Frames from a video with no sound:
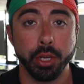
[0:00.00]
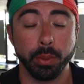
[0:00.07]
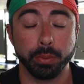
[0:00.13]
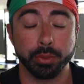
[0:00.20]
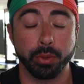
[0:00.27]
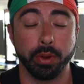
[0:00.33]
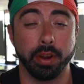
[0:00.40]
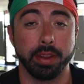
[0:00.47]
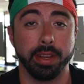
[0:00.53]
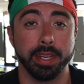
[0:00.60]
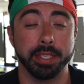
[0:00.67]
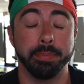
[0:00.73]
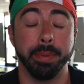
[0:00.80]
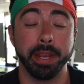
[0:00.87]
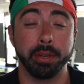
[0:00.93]
Yo, what's going on
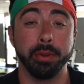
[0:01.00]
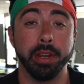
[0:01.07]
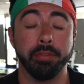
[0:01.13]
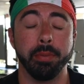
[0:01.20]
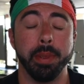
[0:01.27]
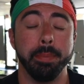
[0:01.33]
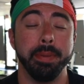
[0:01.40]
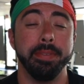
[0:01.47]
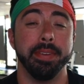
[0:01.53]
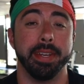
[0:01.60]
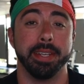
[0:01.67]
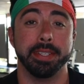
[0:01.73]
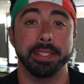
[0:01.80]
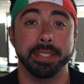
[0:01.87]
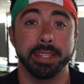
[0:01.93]
guys? Michael here from MP
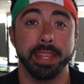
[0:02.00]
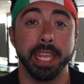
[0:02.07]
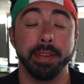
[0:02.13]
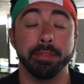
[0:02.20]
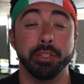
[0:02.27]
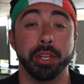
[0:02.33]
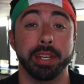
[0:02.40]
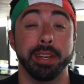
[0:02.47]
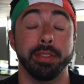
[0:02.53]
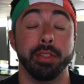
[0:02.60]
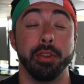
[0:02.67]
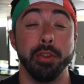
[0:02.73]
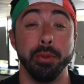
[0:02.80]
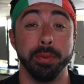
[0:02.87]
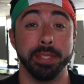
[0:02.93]
Fitness. Thank you for checking out
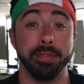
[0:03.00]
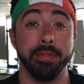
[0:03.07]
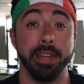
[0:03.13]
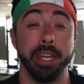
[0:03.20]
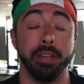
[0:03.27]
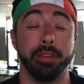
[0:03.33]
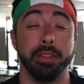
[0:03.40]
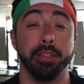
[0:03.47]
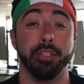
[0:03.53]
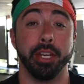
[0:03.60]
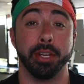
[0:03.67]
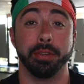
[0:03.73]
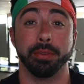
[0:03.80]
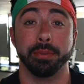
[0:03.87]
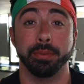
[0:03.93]
the newest video to the
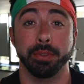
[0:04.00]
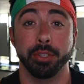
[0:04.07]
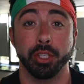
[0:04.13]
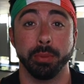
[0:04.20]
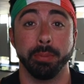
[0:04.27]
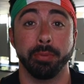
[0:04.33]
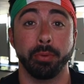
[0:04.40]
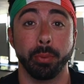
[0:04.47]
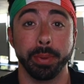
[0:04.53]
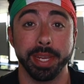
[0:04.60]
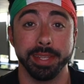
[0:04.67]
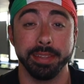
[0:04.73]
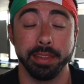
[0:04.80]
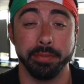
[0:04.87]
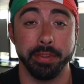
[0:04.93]
channel. So before we
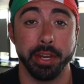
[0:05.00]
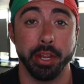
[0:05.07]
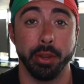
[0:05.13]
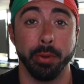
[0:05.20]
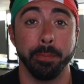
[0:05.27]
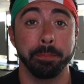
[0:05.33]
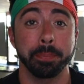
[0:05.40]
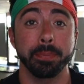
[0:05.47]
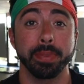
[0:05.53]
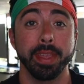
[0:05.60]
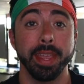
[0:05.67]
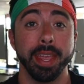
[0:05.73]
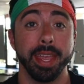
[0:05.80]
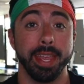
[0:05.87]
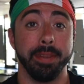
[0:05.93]
get into the video,
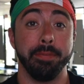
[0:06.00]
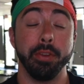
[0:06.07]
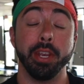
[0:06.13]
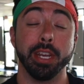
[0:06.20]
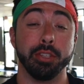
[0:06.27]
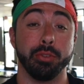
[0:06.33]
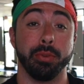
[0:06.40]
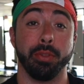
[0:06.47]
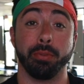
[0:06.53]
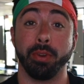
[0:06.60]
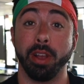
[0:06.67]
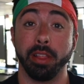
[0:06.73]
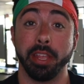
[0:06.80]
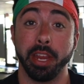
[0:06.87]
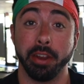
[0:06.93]
if you guys are in the
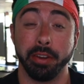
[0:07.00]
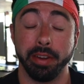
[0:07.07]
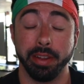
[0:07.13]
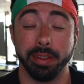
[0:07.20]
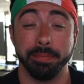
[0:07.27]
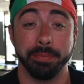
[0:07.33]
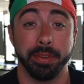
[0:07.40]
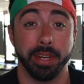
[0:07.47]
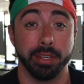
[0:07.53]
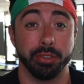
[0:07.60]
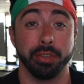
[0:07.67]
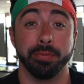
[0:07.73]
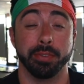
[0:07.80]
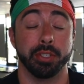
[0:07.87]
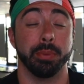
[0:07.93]
Raleigh area, you
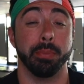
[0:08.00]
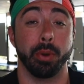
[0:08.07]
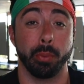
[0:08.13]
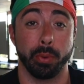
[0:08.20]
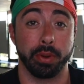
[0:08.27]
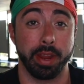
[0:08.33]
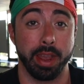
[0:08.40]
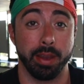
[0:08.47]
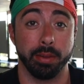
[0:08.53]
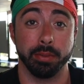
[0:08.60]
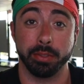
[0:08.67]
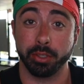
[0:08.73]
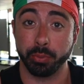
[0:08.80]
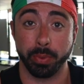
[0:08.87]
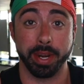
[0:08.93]
guys looking for somewhere to work
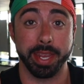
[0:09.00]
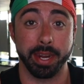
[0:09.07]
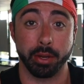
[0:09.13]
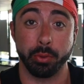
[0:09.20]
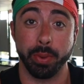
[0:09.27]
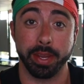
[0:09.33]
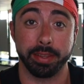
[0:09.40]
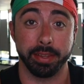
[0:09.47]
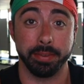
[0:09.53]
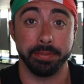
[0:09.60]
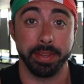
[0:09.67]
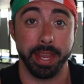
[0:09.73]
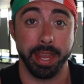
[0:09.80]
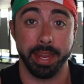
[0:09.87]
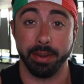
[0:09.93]
out, just wanna get a quick
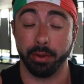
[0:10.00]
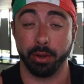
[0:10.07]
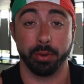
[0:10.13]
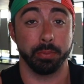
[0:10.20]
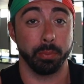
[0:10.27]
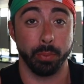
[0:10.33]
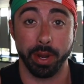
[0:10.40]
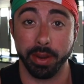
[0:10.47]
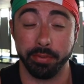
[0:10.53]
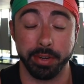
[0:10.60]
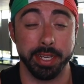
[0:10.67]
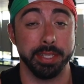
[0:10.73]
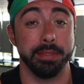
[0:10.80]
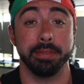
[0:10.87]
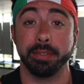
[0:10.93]
lift in or whatever
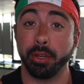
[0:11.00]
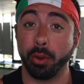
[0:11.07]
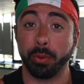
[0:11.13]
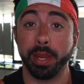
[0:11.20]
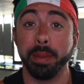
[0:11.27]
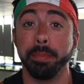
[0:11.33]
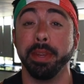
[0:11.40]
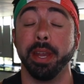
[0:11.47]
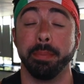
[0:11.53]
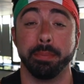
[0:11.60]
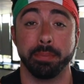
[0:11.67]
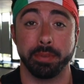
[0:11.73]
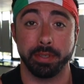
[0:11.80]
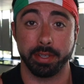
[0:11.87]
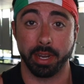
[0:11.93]
it is, yo, hit me up.
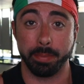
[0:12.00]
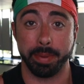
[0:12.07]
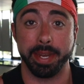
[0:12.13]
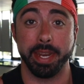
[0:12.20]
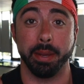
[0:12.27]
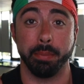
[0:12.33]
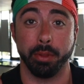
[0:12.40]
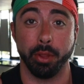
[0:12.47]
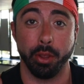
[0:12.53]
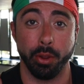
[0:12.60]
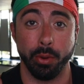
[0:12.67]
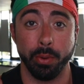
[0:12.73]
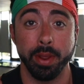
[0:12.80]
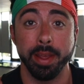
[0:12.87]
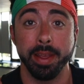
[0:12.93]
Comment down
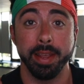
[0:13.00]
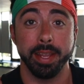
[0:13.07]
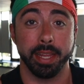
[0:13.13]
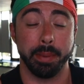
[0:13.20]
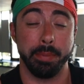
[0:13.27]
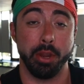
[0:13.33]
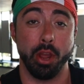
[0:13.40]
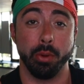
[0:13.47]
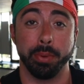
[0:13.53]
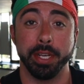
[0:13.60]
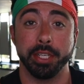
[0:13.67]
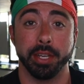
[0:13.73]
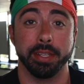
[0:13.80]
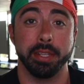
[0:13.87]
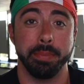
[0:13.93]
below, let me know,
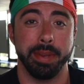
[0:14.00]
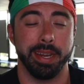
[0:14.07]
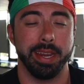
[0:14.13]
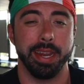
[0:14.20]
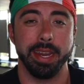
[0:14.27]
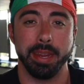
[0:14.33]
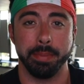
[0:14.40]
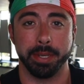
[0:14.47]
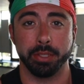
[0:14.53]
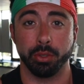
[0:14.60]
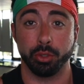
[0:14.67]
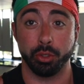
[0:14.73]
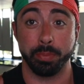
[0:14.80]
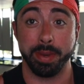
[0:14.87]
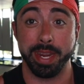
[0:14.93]
reach out to me on any of my
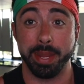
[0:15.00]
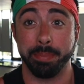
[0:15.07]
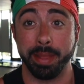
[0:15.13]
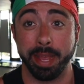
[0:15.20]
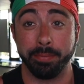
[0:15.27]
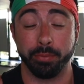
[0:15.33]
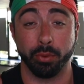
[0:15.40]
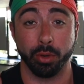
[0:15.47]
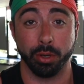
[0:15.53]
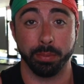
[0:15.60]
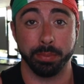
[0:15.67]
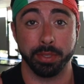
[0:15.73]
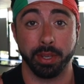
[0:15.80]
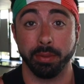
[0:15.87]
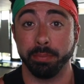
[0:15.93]
social media
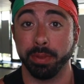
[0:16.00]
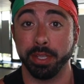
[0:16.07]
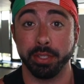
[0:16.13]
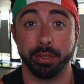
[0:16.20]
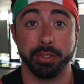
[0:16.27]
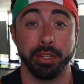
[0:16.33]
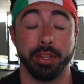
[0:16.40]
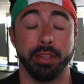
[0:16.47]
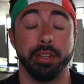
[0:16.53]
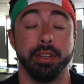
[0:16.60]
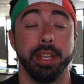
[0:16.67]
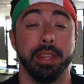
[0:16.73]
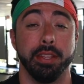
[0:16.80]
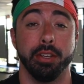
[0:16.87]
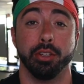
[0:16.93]
platforms. I'll list those in the,
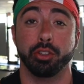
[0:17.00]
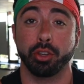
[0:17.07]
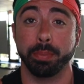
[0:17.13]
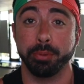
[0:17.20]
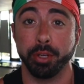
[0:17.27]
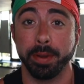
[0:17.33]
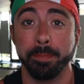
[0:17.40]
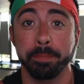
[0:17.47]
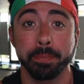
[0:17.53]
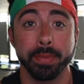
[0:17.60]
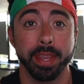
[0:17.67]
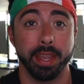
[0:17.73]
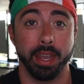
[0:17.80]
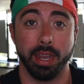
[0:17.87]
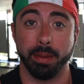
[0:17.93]
in the description.
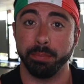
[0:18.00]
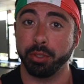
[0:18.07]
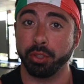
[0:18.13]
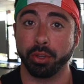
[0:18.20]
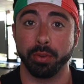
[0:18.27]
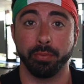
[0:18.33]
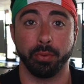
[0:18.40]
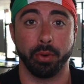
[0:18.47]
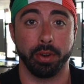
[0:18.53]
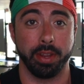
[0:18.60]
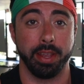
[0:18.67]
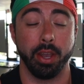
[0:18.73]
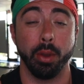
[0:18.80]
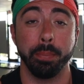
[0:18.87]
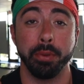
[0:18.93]
Uh, I'm just looking forward
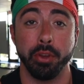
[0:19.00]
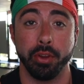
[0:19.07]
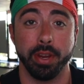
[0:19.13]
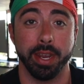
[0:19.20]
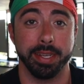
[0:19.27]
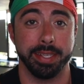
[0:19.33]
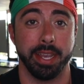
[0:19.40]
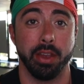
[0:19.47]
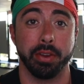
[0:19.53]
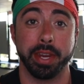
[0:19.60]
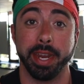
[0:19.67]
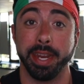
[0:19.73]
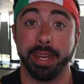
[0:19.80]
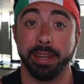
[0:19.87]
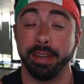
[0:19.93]
to helping you guys out,
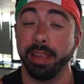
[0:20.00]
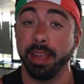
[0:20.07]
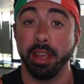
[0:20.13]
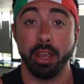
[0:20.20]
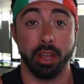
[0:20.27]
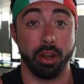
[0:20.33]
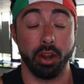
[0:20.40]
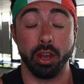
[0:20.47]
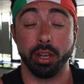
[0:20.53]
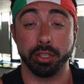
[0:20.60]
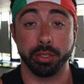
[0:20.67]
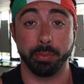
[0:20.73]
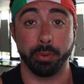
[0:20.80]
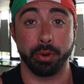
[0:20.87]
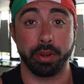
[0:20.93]
getting an
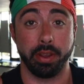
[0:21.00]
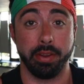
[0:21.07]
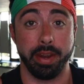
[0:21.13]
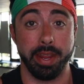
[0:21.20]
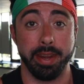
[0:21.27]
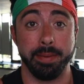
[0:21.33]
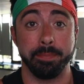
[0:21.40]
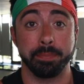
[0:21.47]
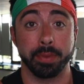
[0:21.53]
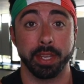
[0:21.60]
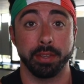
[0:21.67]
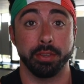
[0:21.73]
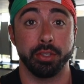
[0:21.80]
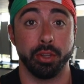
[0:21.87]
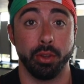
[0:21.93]
awesome workout in.
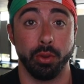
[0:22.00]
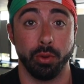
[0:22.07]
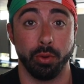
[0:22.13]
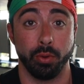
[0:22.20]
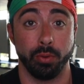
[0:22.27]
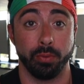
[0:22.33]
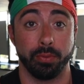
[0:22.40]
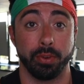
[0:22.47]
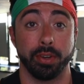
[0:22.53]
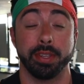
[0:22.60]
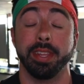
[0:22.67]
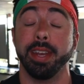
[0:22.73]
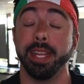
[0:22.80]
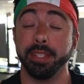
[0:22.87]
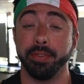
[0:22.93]
So for
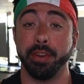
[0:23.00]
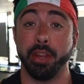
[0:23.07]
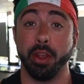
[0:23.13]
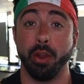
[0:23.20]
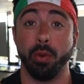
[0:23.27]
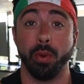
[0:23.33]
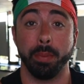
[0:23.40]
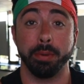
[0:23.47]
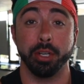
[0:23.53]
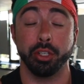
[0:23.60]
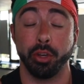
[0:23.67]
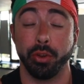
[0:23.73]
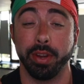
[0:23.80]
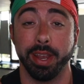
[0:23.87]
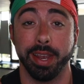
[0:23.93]
today's video, I'm gonna
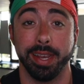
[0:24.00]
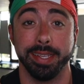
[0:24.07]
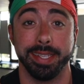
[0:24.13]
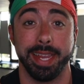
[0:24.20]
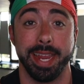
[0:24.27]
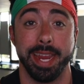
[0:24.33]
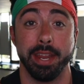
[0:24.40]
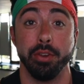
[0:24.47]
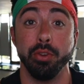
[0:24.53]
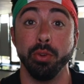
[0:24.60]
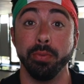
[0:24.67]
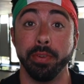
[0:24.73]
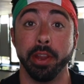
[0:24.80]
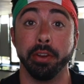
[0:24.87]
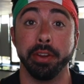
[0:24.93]
show you guys a
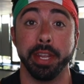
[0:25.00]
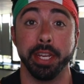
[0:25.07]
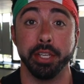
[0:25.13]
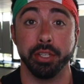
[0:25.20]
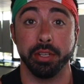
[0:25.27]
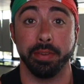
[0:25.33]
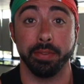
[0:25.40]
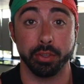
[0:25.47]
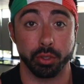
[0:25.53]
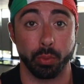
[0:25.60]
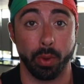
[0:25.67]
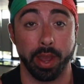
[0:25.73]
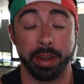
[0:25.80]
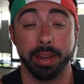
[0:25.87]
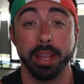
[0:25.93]
new variation of the
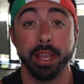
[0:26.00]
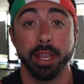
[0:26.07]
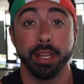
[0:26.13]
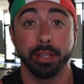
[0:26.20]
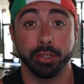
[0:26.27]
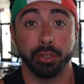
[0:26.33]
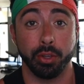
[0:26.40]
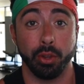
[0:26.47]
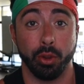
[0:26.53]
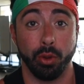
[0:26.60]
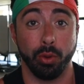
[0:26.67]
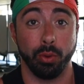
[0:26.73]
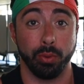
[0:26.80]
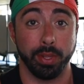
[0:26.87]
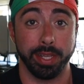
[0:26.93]
squat.
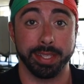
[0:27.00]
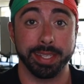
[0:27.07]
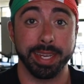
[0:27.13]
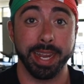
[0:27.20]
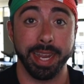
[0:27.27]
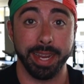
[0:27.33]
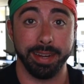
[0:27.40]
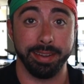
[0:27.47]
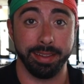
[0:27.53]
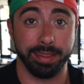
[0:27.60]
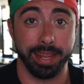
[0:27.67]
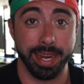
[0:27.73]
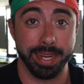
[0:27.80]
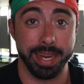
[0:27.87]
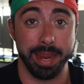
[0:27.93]
So it's kind of
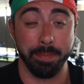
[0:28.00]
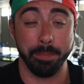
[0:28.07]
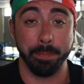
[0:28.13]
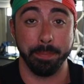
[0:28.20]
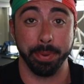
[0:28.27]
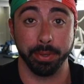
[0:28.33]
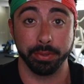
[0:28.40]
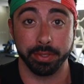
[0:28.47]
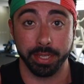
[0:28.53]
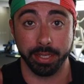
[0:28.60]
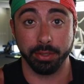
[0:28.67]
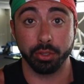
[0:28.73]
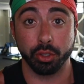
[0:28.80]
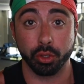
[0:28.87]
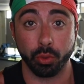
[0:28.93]
like a
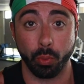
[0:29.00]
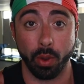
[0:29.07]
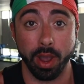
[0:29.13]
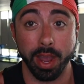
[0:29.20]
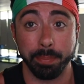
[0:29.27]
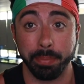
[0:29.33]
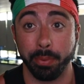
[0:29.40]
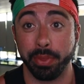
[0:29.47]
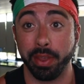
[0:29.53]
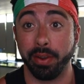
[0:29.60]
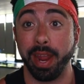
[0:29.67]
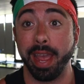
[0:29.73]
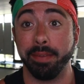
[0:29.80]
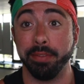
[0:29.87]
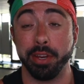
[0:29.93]
belted squat
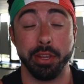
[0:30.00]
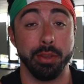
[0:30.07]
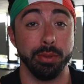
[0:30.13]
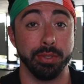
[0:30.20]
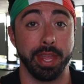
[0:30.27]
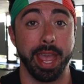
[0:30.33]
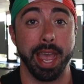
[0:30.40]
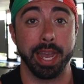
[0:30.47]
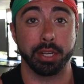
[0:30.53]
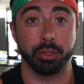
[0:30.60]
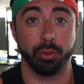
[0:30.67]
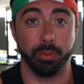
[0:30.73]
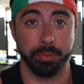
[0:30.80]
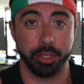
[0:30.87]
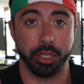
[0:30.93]
without having to use the
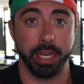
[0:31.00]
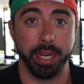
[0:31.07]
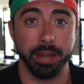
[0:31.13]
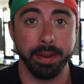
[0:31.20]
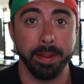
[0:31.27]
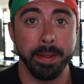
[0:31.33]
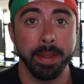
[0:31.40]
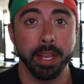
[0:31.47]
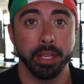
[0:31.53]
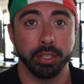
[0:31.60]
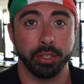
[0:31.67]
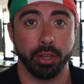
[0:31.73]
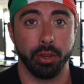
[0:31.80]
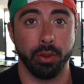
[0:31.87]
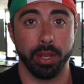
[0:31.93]
actual machine.
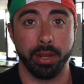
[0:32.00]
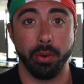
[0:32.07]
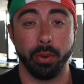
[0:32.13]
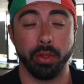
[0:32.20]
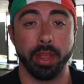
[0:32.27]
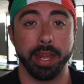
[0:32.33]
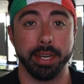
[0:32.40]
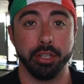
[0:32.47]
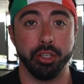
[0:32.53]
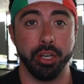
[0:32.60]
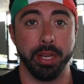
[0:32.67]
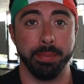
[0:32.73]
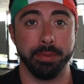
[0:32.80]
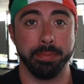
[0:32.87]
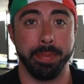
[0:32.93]
So I know a lot of
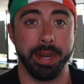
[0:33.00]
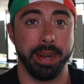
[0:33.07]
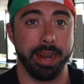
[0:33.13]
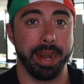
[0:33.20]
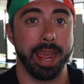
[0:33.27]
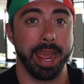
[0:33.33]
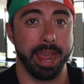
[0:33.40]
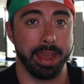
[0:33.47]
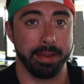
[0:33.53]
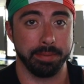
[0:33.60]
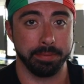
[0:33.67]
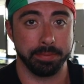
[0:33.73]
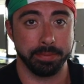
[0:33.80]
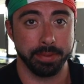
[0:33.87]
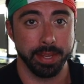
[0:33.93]
gyms may not
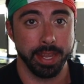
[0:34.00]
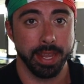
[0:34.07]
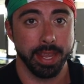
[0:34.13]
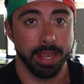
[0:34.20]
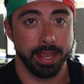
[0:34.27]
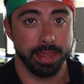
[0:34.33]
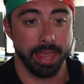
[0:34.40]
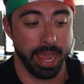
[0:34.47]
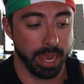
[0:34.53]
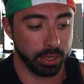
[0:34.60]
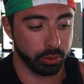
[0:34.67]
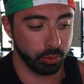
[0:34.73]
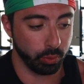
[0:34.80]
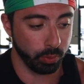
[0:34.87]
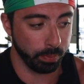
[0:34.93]
have the
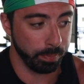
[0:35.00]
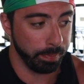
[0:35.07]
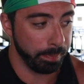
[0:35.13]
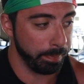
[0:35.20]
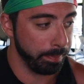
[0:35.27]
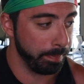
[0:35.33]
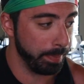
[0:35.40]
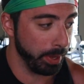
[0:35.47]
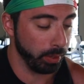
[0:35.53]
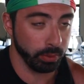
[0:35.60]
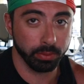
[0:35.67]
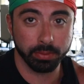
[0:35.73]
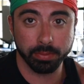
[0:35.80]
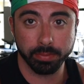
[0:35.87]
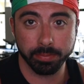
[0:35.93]
actual belt